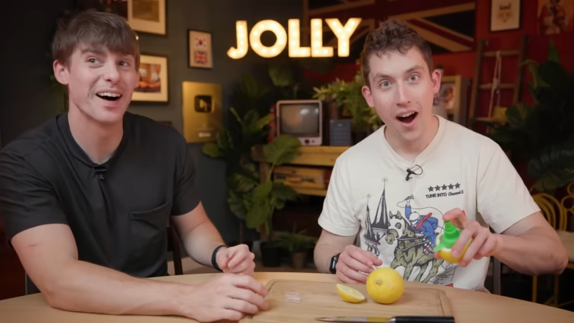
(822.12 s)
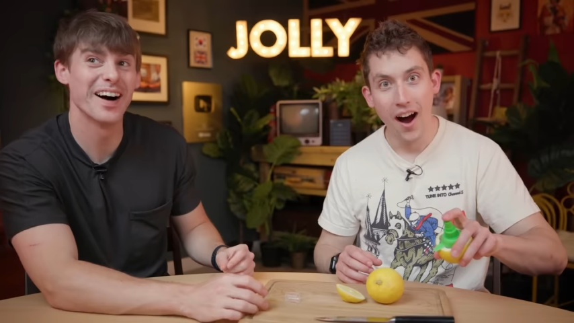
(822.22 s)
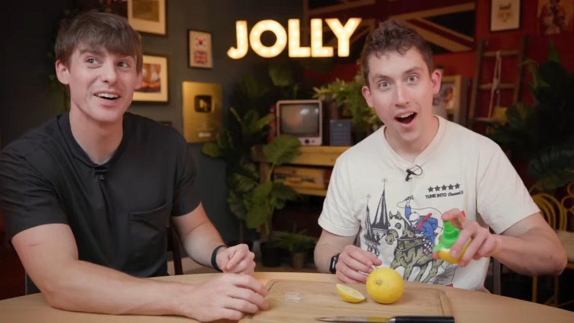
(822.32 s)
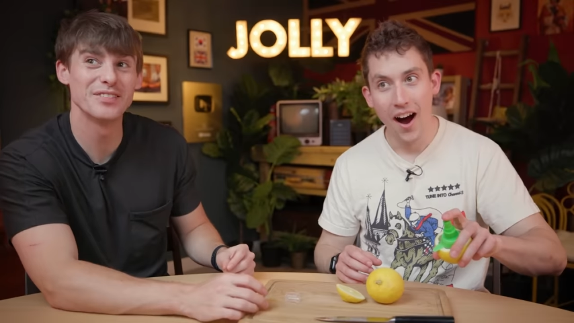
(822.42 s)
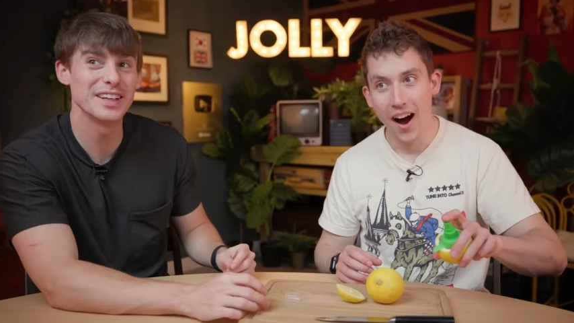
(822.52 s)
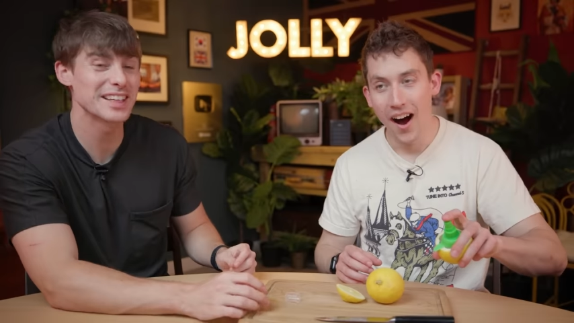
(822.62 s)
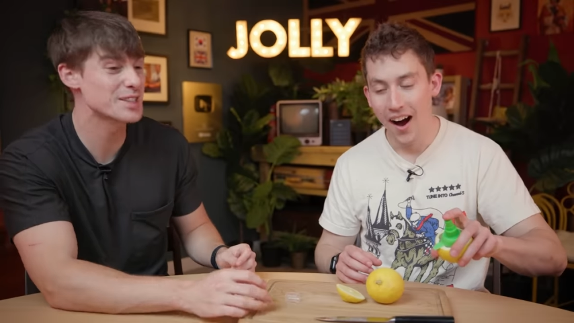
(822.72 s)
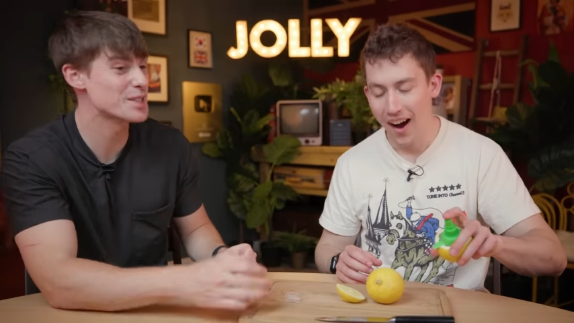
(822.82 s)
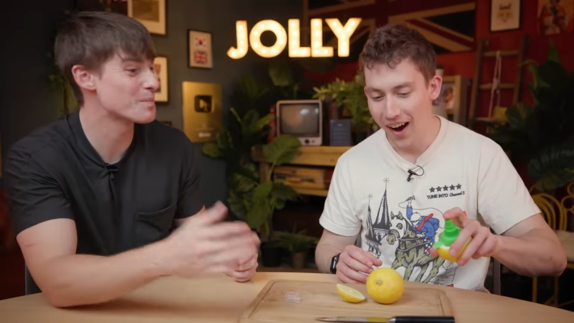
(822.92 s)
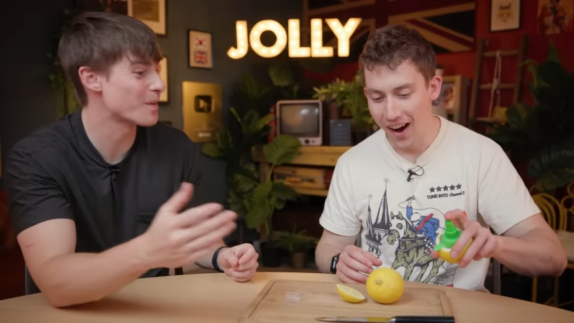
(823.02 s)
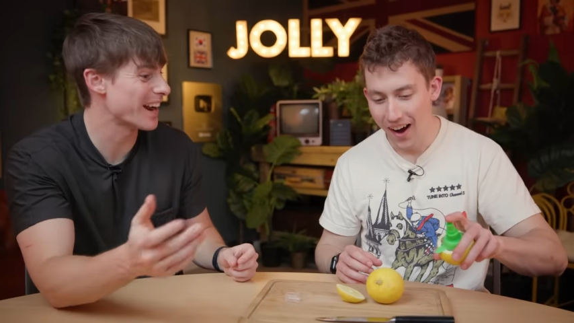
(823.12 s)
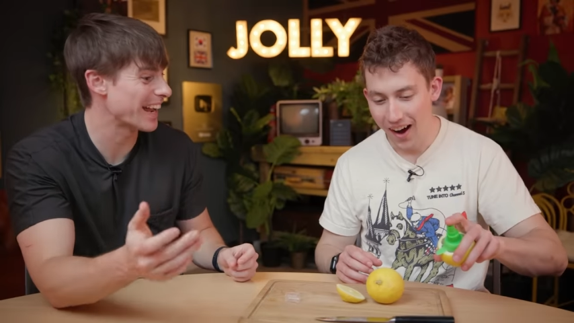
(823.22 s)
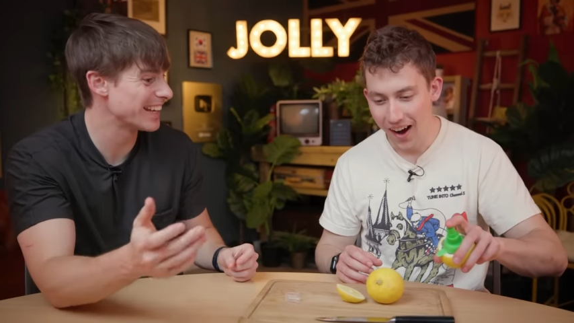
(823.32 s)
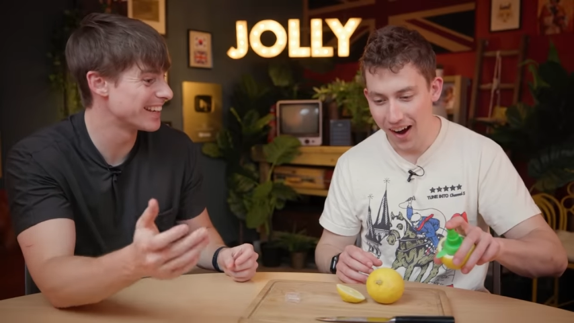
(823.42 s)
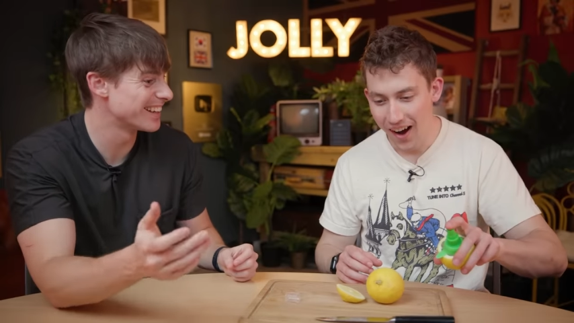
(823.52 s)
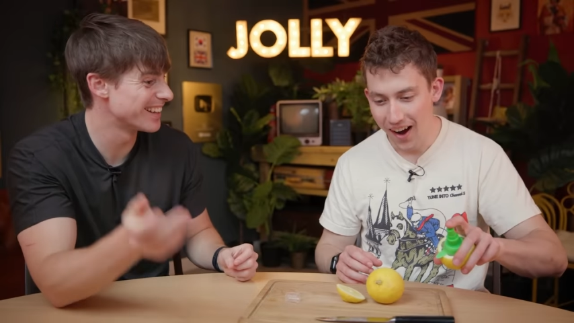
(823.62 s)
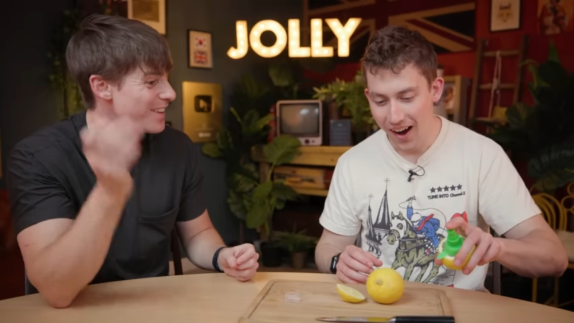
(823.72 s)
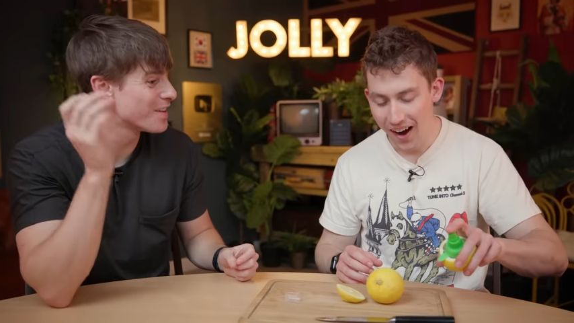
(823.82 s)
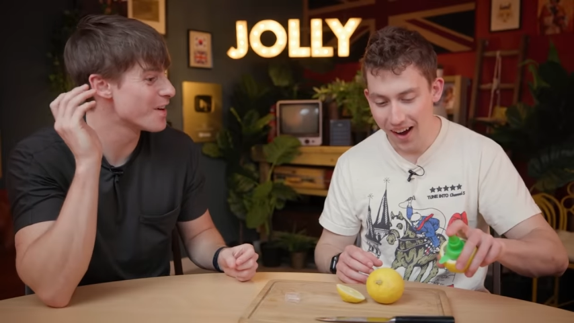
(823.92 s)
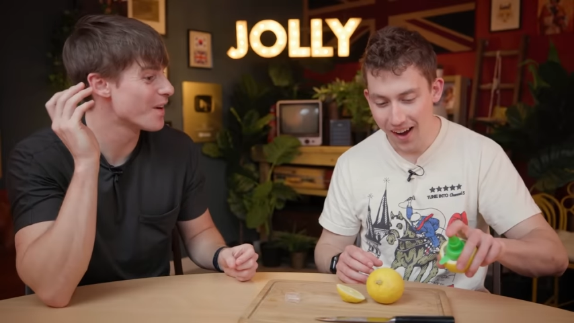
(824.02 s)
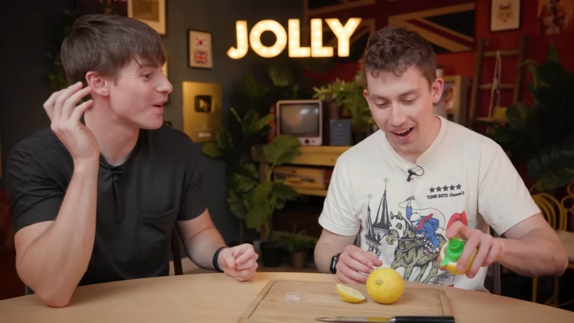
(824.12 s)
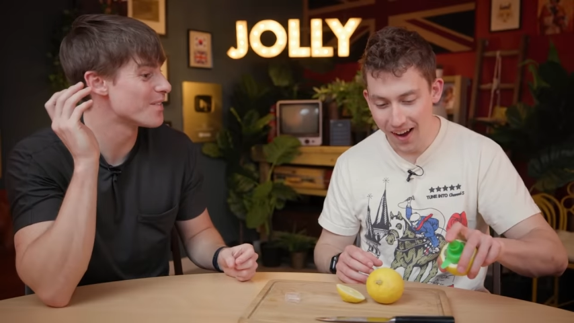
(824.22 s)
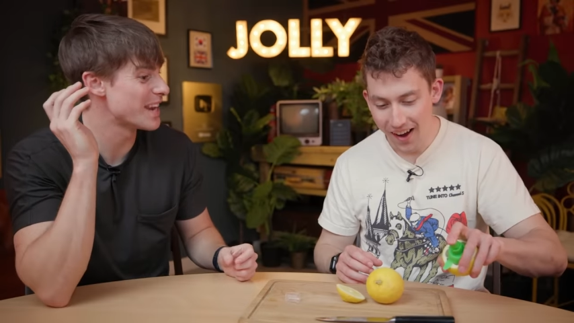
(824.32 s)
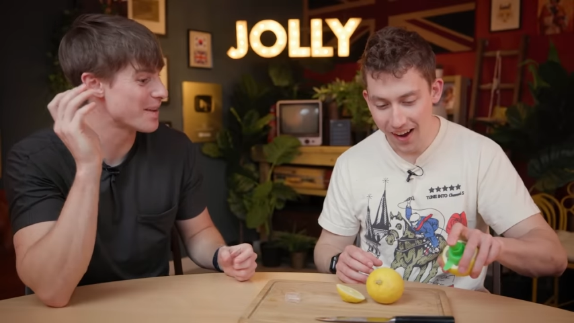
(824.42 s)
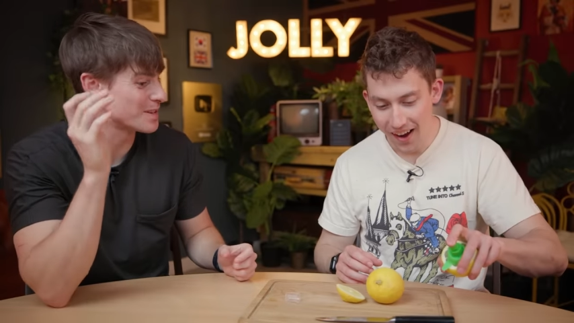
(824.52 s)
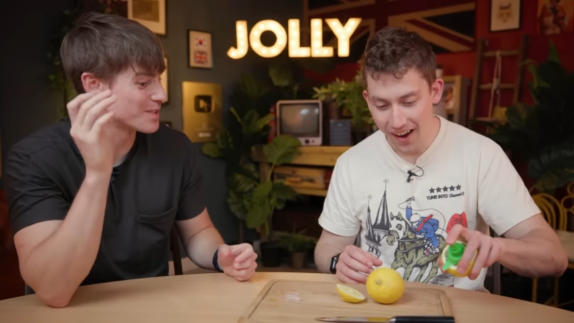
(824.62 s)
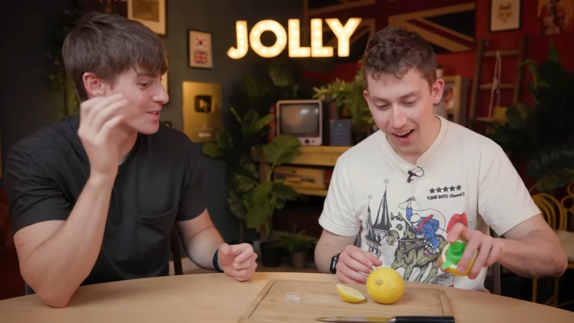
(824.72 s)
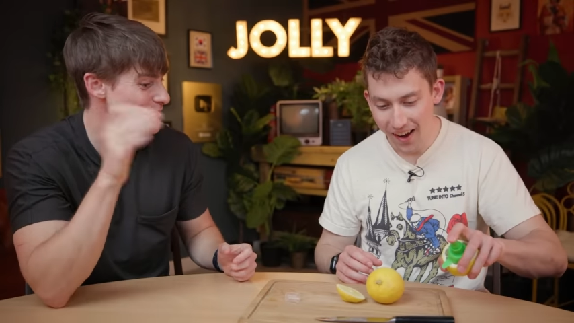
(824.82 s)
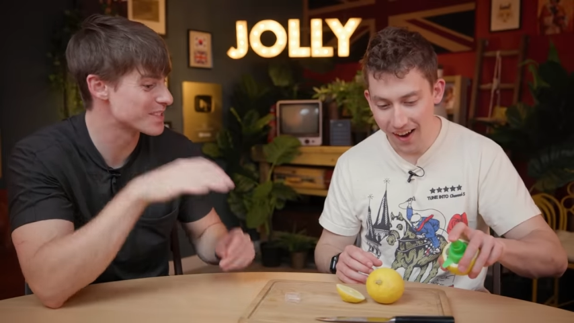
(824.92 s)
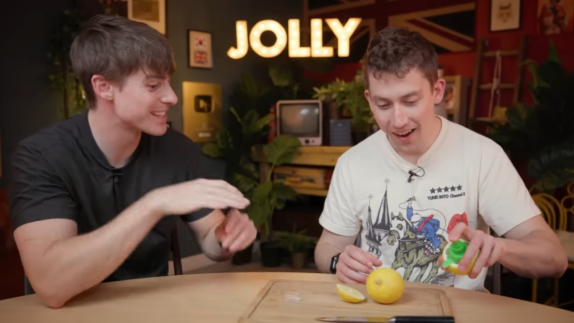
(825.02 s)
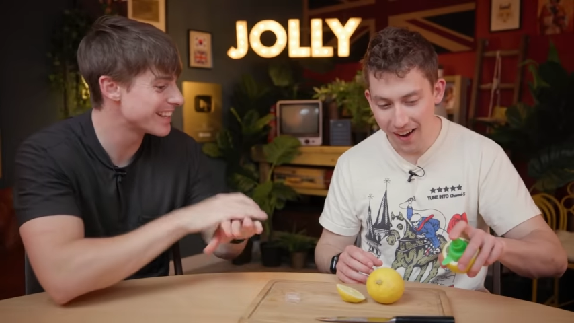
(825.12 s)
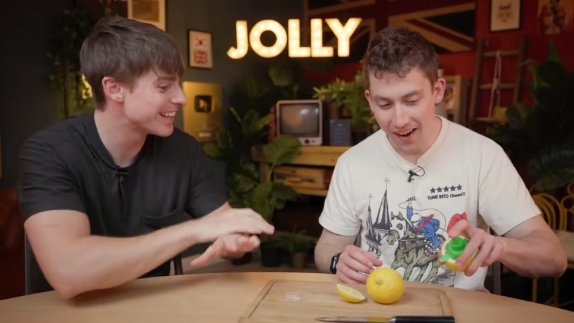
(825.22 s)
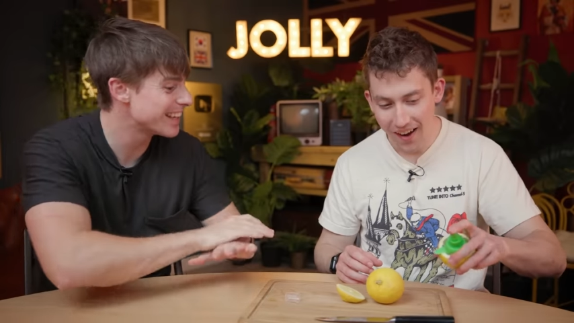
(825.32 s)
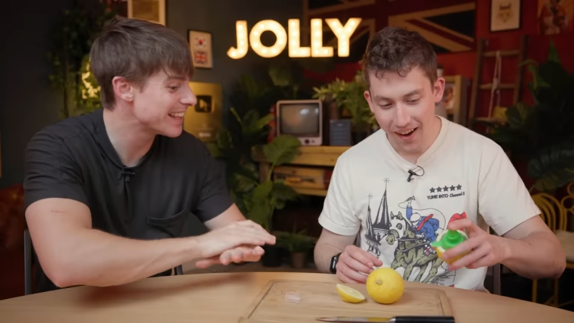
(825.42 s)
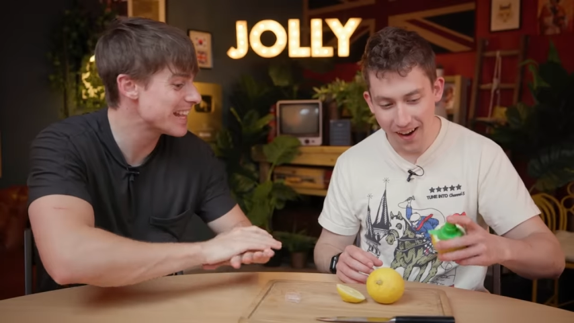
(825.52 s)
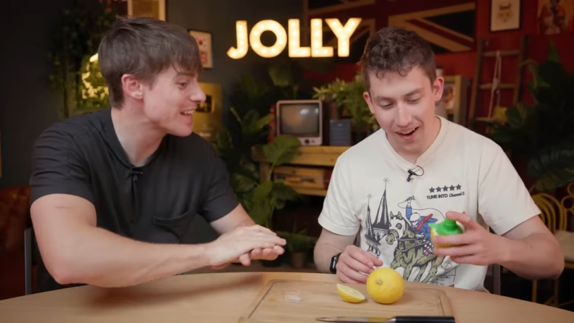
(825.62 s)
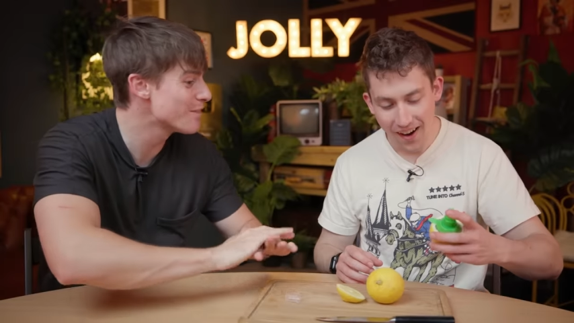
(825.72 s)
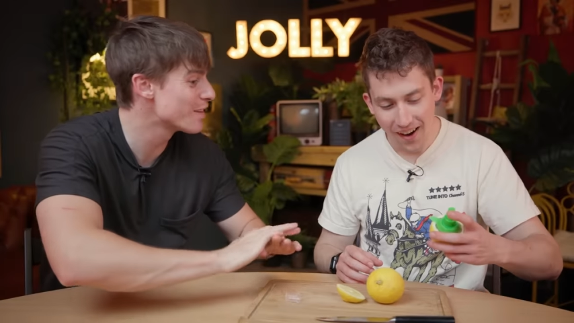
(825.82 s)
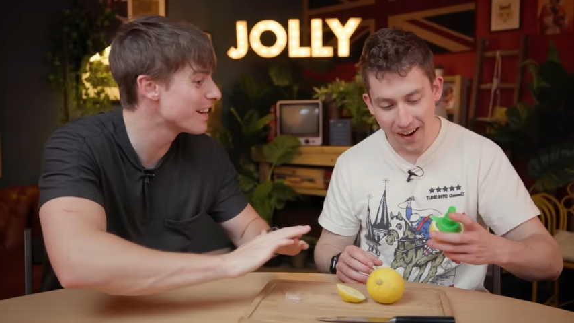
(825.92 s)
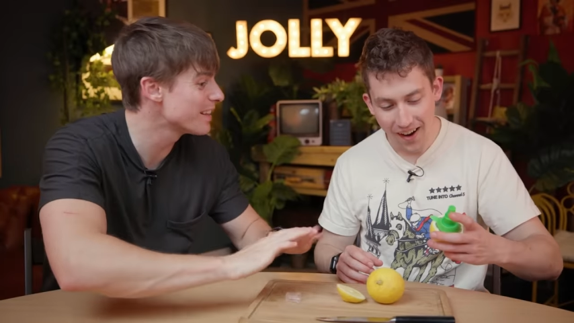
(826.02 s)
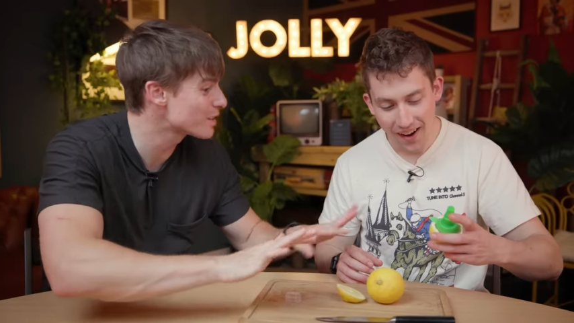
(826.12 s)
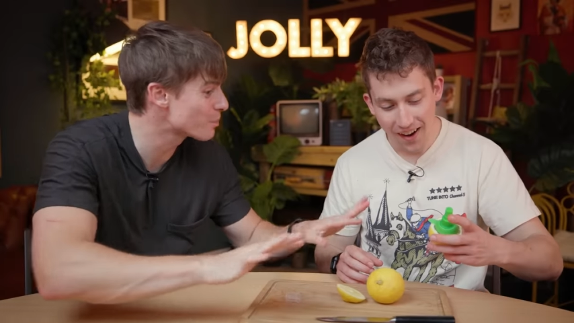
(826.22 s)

Speaker 1: Perfect spray of lemon juice. Evenly